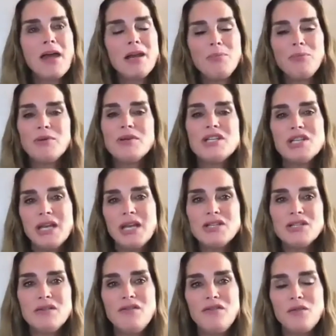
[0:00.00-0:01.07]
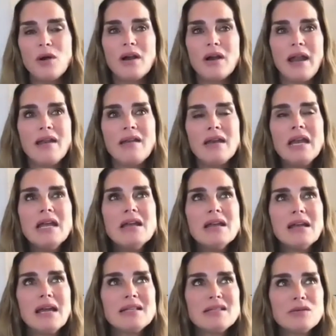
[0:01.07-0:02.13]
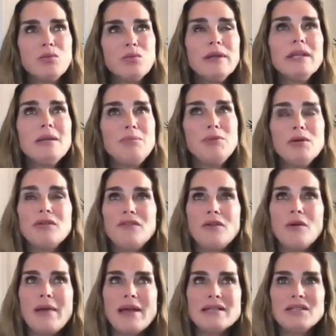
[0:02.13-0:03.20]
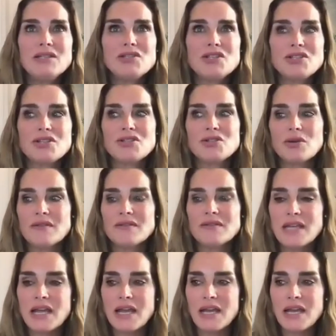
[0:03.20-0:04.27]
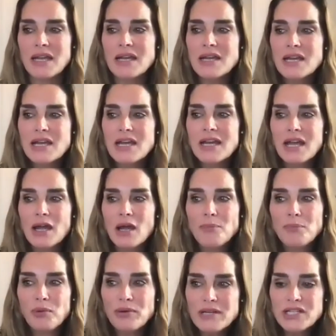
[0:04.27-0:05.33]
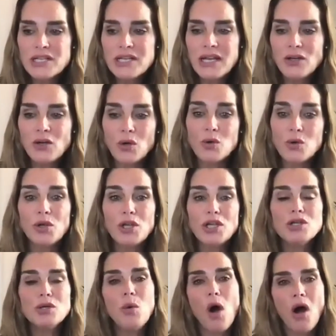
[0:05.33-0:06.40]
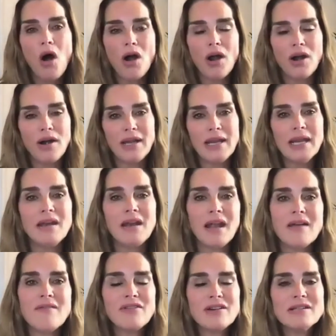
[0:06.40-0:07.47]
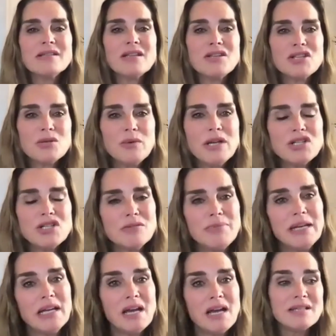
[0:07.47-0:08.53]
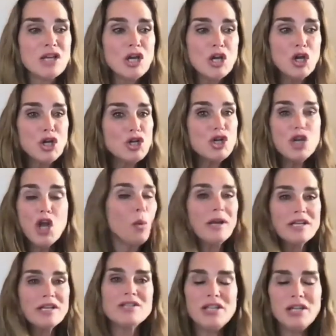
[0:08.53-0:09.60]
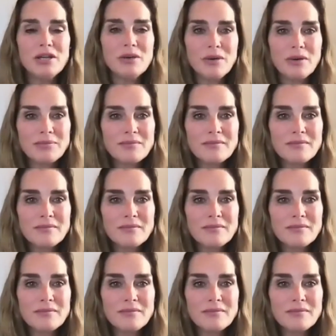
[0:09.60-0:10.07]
appreciation for it, and it's a really beautiful message to sort of say, appreciate who you are in every situation, because no one is you.